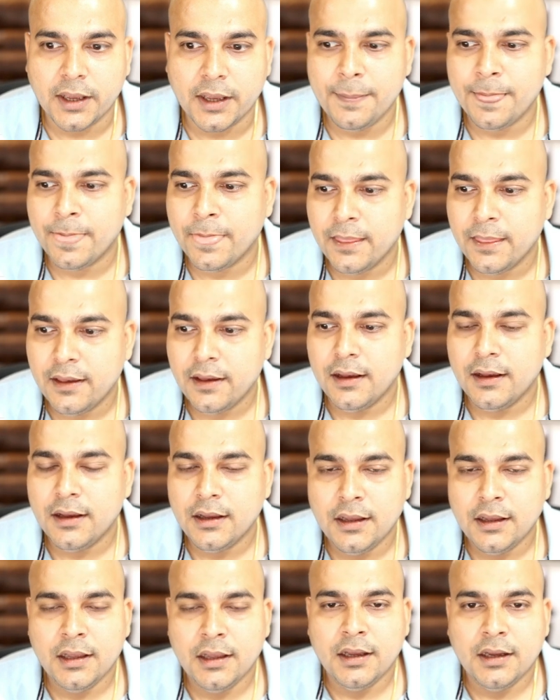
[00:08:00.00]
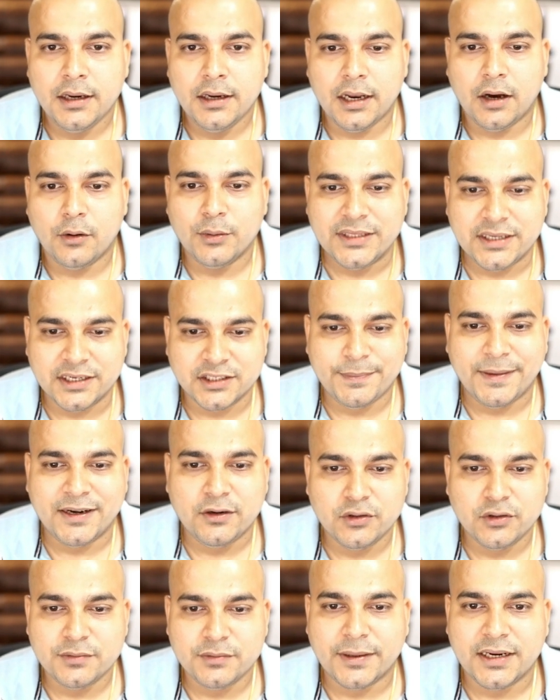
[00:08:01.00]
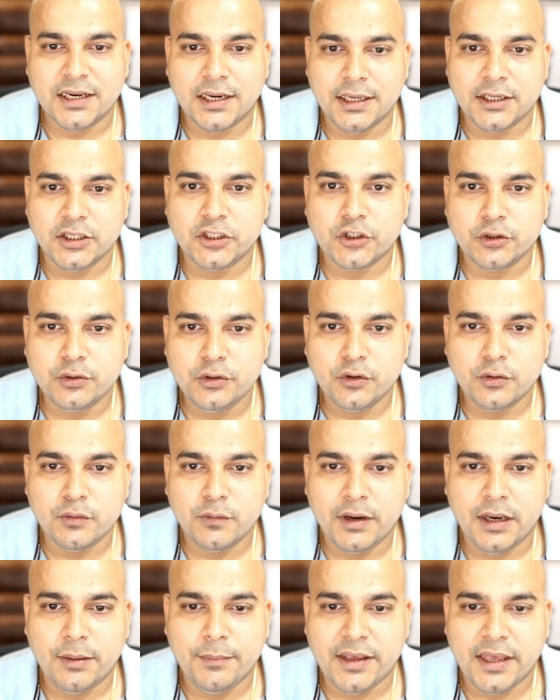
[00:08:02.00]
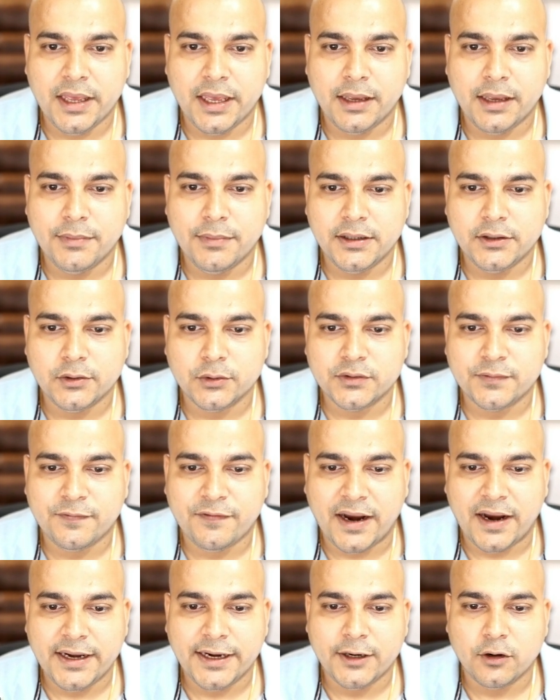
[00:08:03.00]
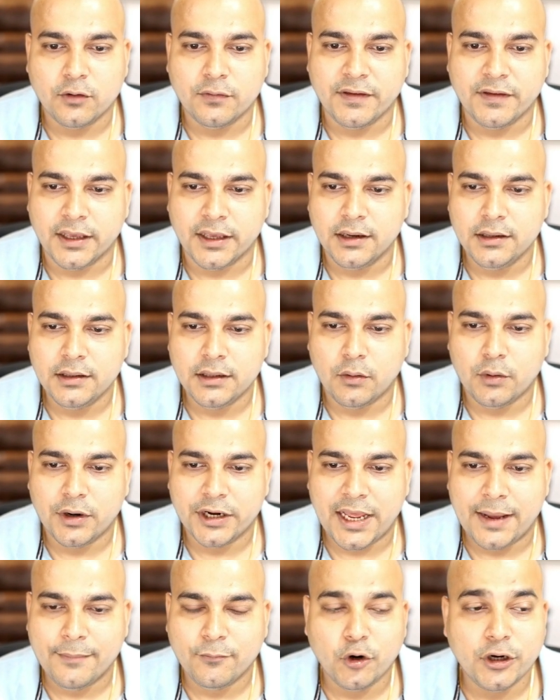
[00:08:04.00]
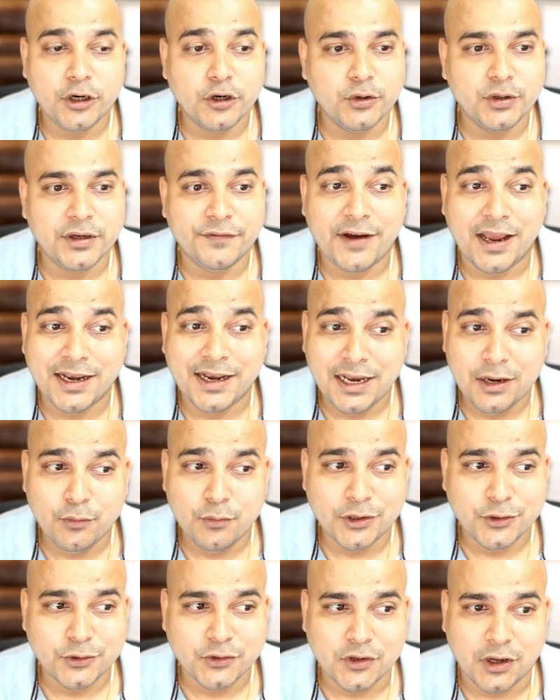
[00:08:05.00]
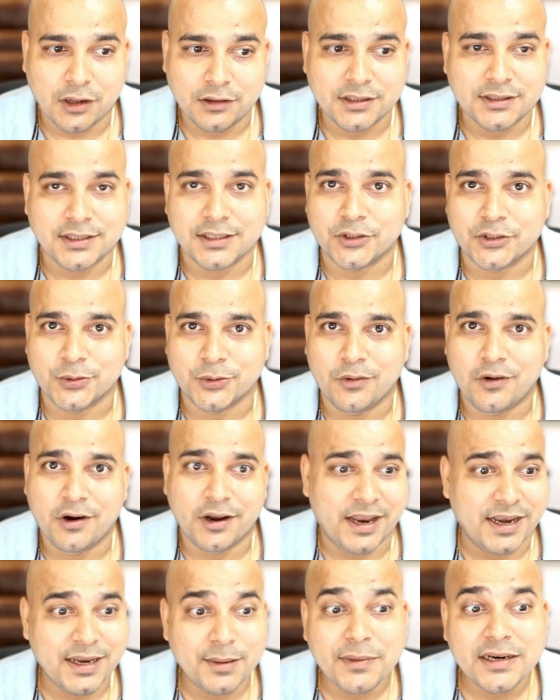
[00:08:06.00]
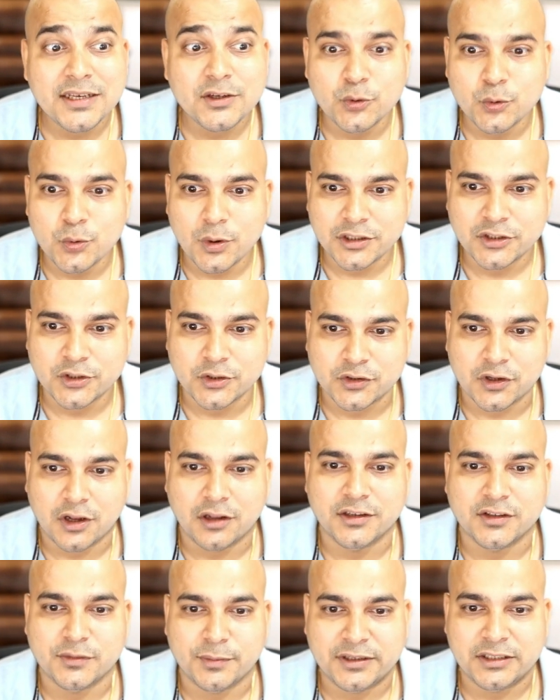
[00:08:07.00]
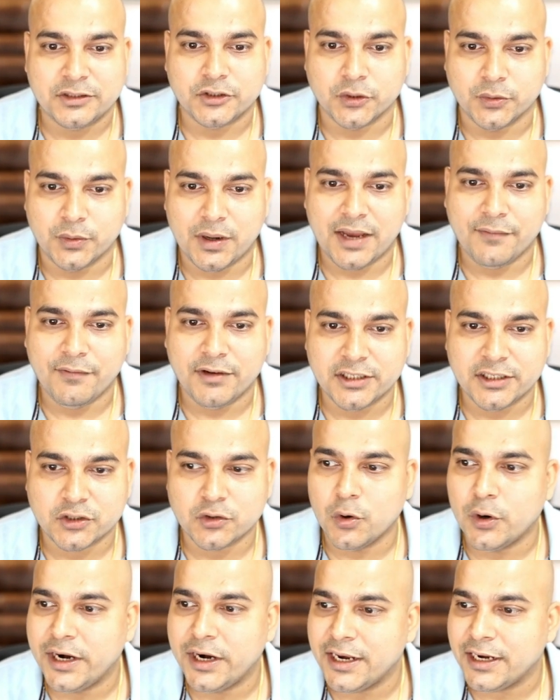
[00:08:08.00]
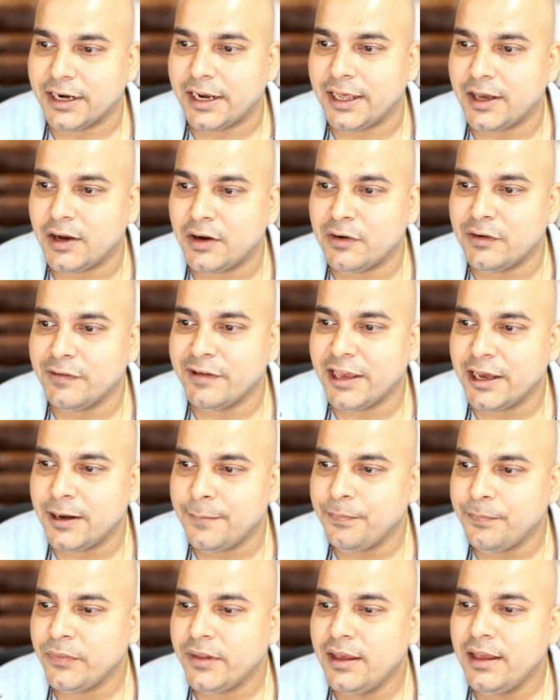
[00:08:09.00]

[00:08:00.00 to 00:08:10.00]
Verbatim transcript: Okay. Now with respect to this particular issue, you will be able to find it over here. Now what I'm going to do, if I really want to solve this issue or anybody who wants to solve this issue, I will just go ahead and click over here.